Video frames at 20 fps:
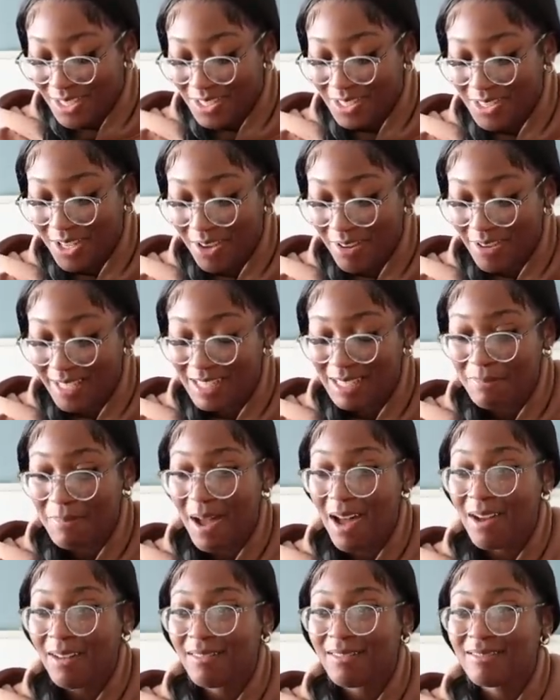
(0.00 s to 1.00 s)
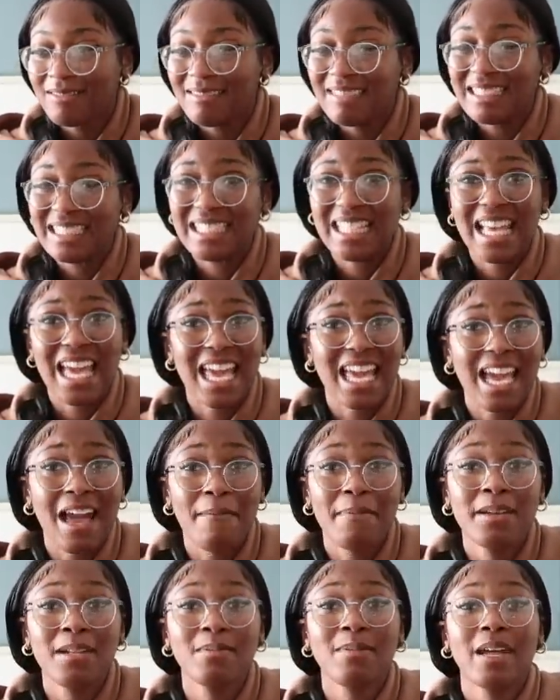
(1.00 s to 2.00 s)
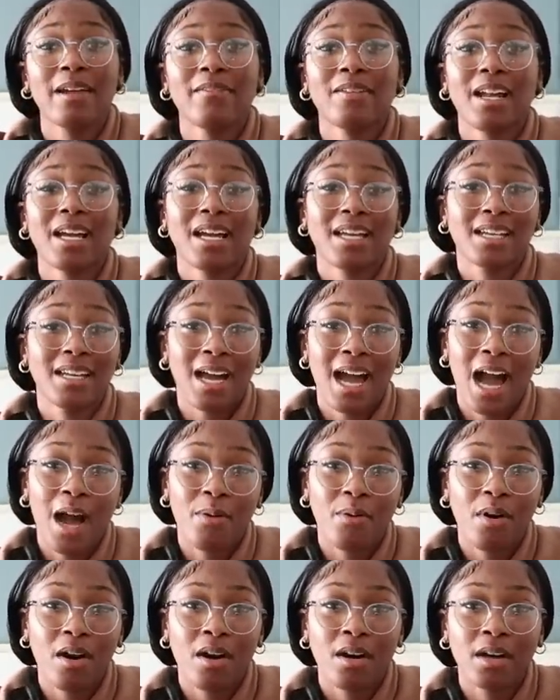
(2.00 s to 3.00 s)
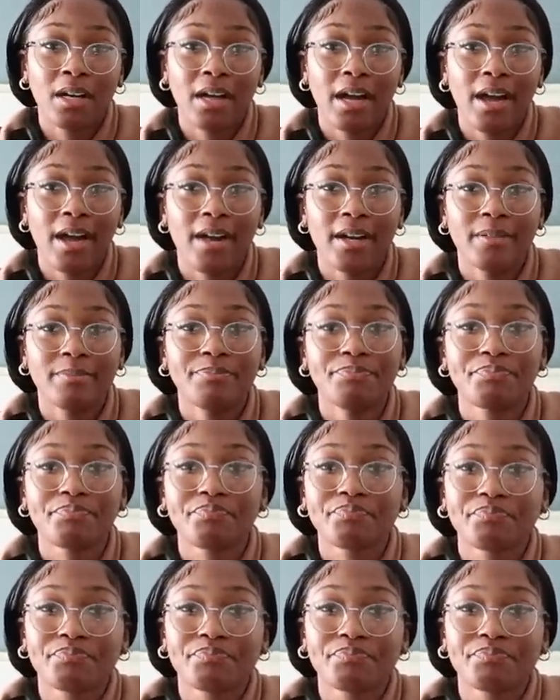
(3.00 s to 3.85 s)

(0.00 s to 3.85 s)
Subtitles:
So it's about 8. I've been awake for like an hour. We're